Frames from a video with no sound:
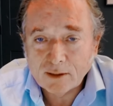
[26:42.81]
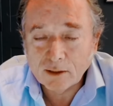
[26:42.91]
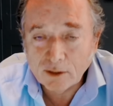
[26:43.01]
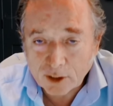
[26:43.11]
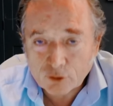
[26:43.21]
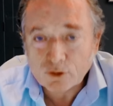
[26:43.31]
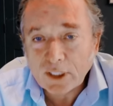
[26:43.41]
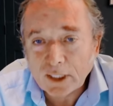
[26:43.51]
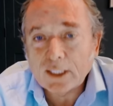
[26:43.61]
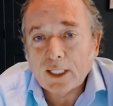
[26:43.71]

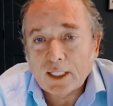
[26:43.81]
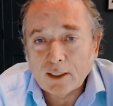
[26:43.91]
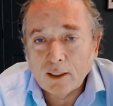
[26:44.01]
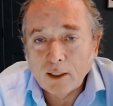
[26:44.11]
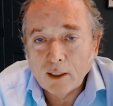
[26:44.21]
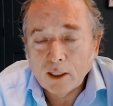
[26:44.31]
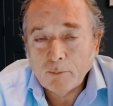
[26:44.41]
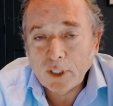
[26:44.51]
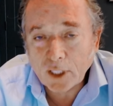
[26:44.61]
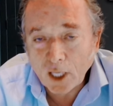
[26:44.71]
literally lignite,
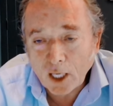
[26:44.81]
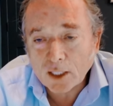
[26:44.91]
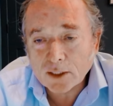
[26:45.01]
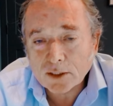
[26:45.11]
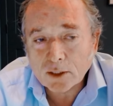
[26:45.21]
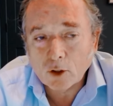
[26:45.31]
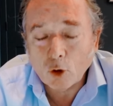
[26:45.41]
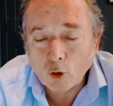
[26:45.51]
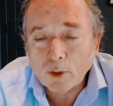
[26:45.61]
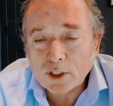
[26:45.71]
because a
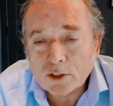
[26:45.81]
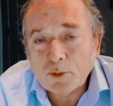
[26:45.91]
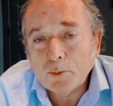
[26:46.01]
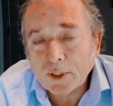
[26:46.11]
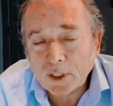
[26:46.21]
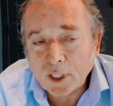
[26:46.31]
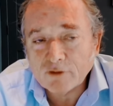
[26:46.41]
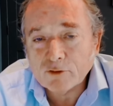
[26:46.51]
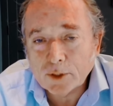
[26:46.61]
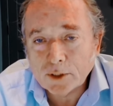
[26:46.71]
whole bunch of people in
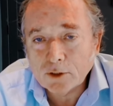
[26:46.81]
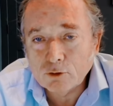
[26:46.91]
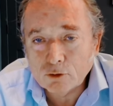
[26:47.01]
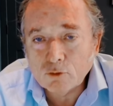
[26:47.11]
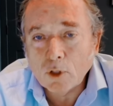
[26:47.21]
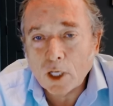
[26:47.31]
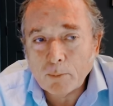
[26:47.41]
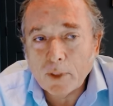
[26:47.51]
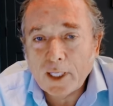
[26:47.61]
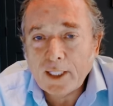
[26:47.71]
government grew
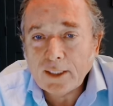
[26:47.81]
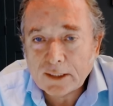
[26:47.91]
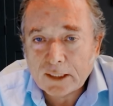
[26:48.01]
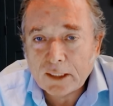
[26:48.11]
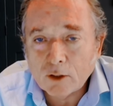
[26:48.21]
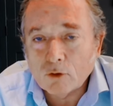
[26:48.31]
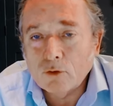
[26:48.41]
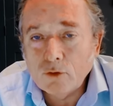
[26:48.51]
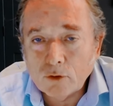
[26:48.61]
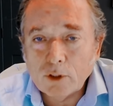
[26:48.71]
up hating
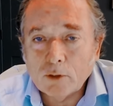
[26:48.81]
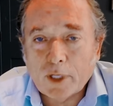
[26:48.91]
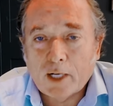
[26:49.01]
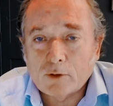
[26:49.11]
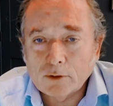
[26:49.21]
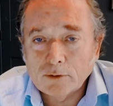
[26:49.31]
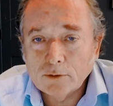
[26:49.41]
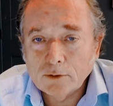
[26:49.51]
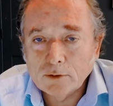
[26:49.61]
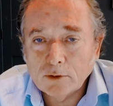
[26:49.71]
on nuclear power.
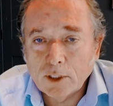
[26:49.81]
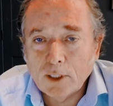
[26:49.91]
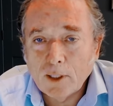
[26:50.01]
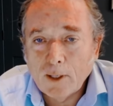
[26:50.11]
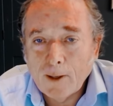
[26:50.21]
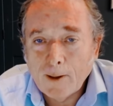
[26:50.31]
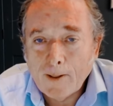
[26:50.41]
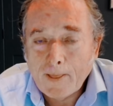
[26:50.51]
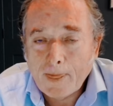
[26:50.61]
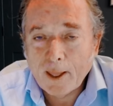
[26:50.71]
Right?
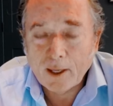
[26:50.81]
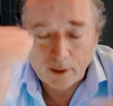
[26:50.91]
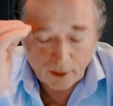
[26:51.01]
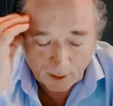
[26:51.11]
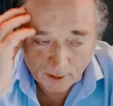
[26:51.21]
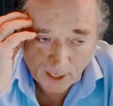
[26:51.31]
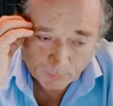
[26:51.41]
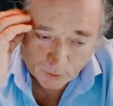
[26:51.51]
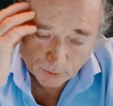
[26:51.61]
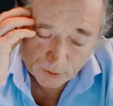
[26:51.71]
And in an
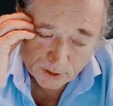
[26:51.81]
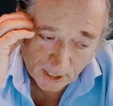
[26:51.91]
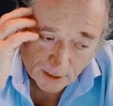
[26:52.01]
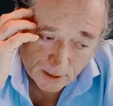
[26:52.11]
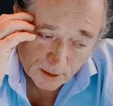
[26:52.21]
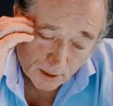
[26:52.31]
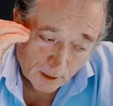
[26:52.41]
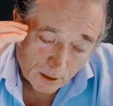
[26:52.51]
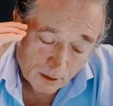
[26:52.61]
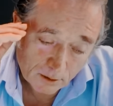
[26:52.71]
absolute sense,
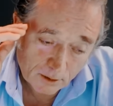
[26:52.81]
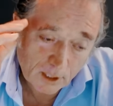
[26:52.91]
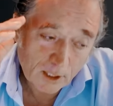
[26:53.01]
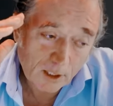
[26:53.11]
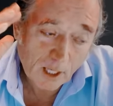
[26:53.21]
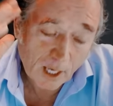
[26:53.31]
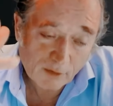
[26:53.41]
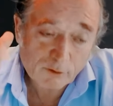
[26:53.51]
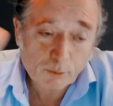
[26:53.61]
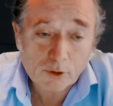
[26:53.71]
they
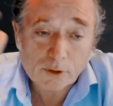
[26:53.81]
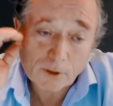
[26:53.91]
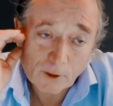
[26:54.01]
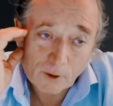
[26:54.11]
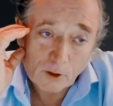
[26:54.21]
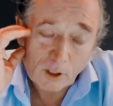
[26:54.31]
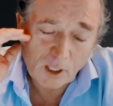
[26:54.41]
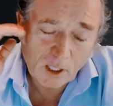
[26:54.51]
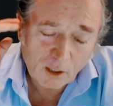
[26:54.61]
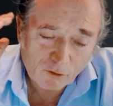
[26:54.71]
have a point.
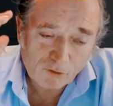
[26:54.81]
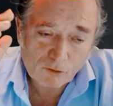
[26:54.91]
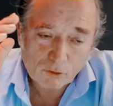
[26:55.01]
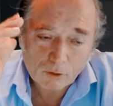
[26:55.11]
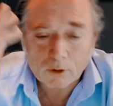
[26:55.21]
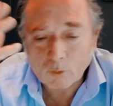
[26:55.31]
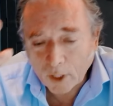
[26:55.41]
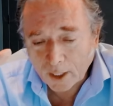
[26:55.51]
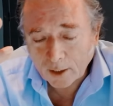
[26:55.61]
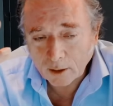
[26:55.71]
If or
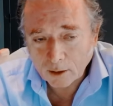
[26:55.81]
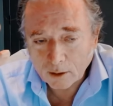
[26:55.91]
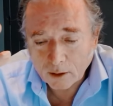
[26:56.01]
when,